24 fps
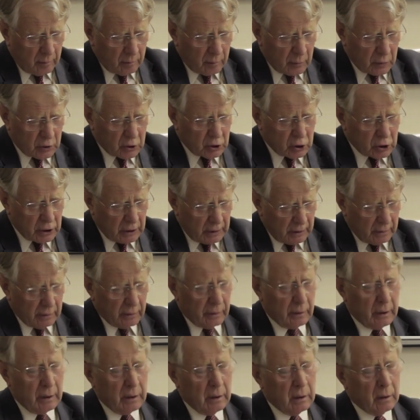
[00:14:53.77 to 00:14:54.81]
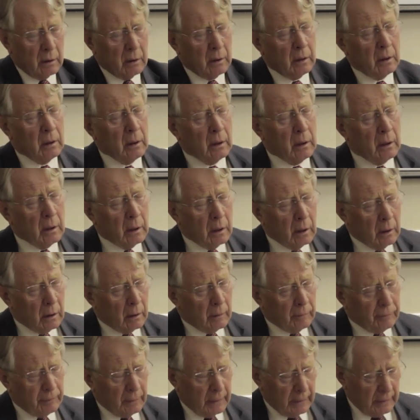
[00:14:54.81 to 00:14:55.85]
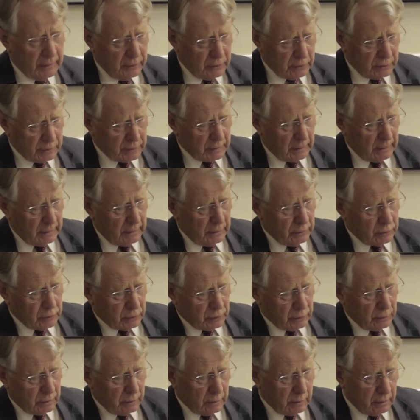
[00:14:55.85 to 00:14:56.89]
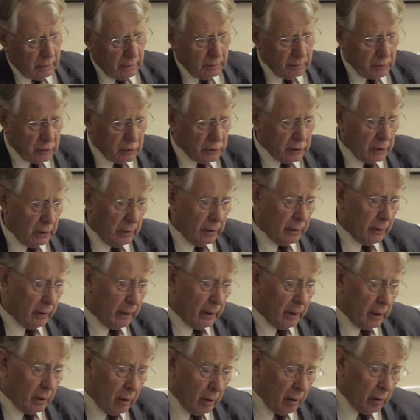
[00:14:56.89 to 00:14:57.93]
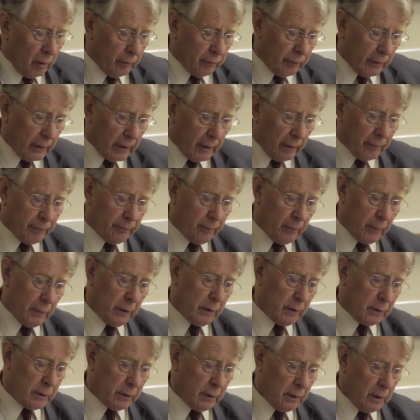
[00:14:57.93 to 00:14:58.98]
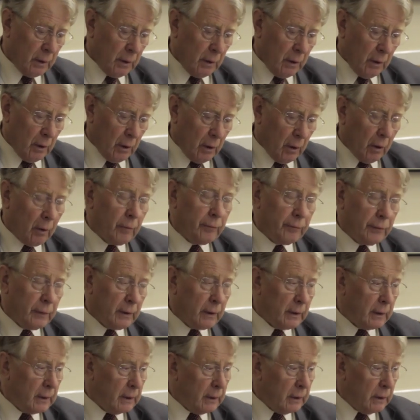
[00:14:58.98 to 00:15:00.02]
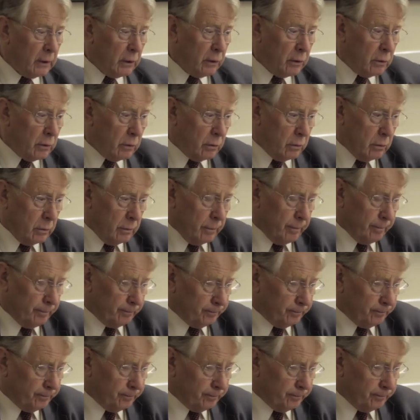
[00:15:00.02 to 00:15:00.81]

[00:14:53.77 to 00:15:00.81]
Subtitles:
machinery of legislation, the machinery of government of the EU.